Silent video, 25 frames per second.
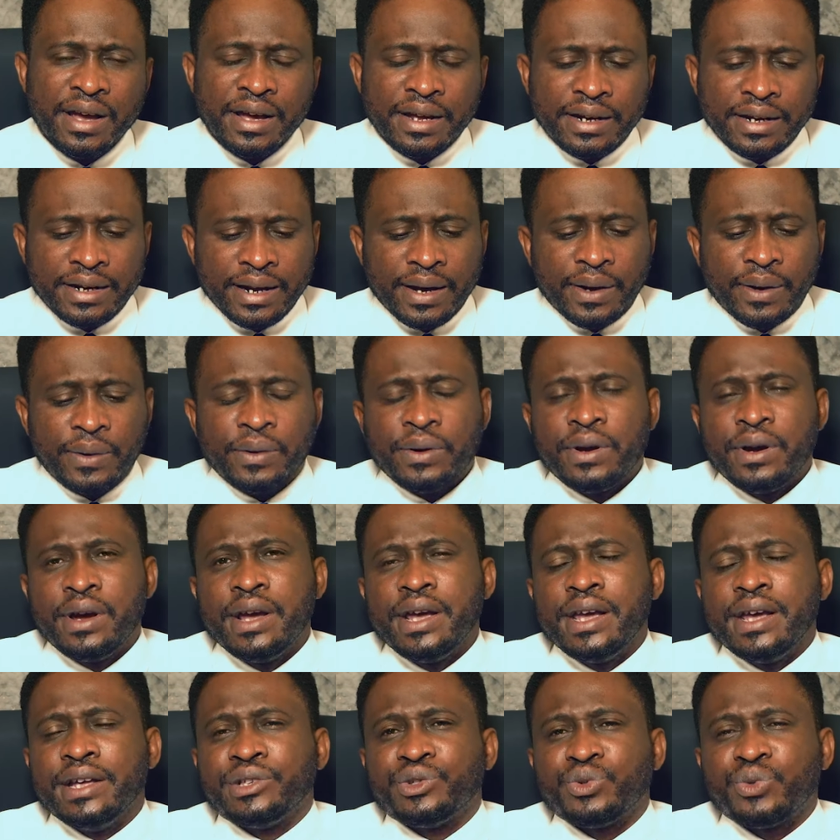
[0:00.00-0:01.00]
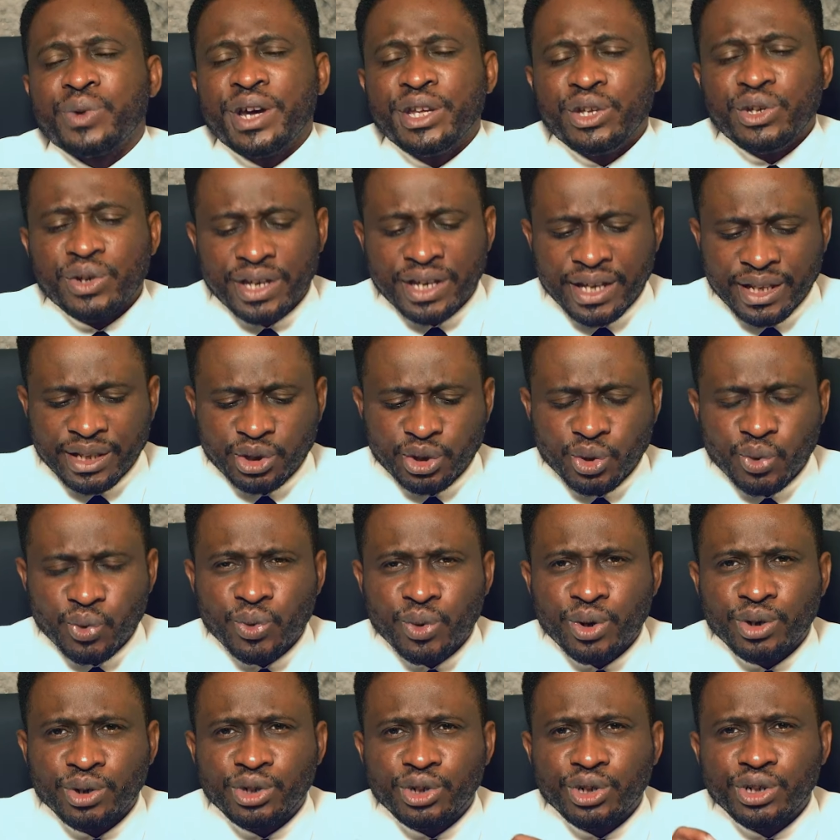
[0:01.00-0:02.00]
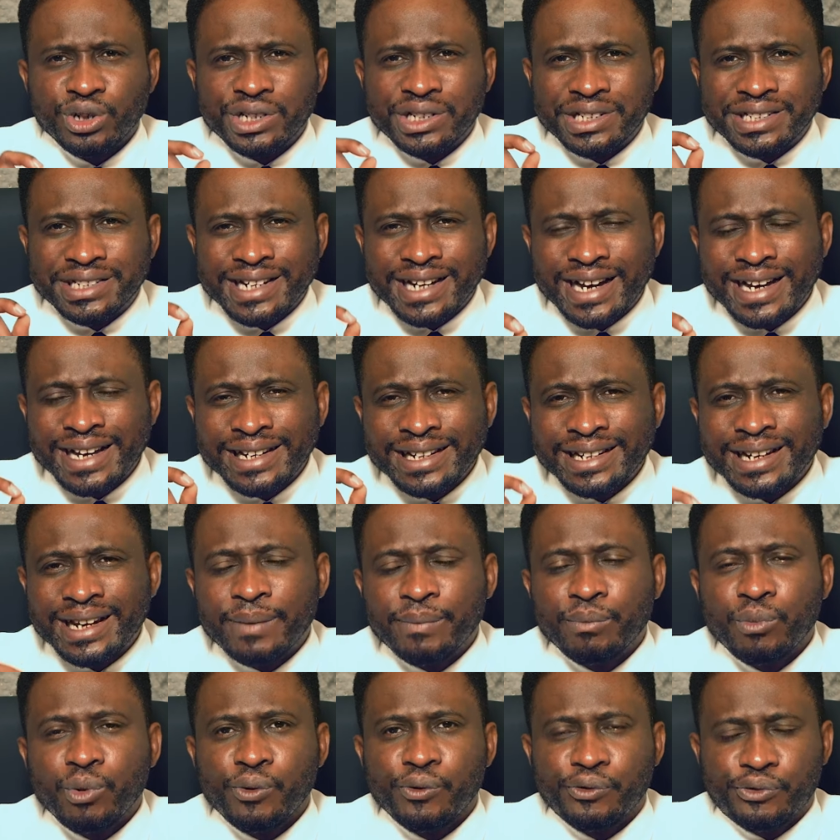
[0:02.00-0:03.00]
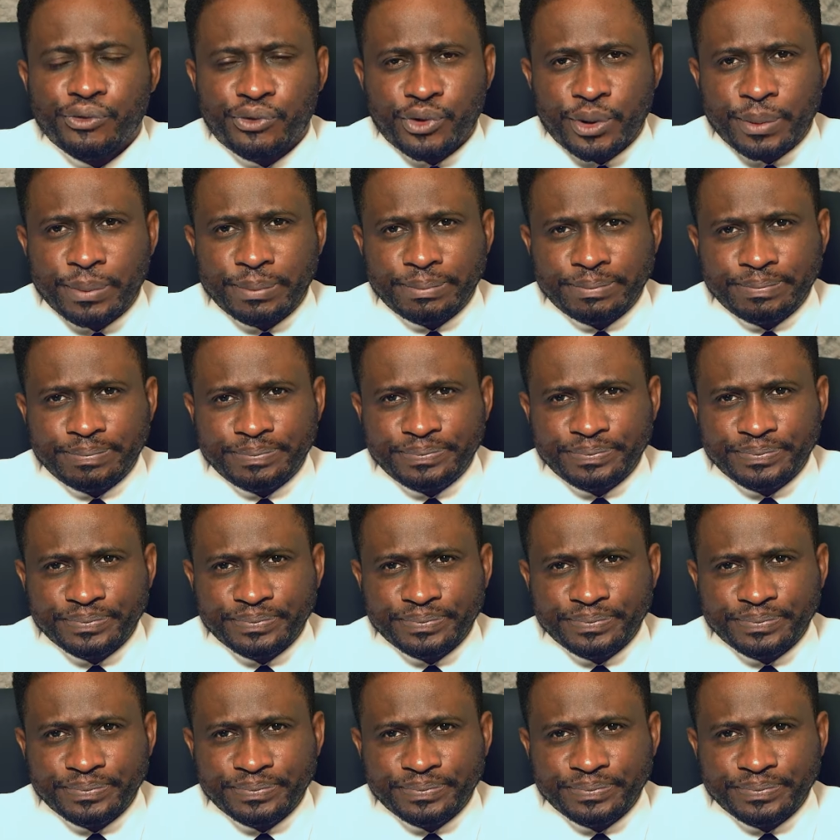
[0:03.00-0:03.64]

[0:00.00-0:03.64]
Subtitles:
Now, it's where you get the word dynamo from.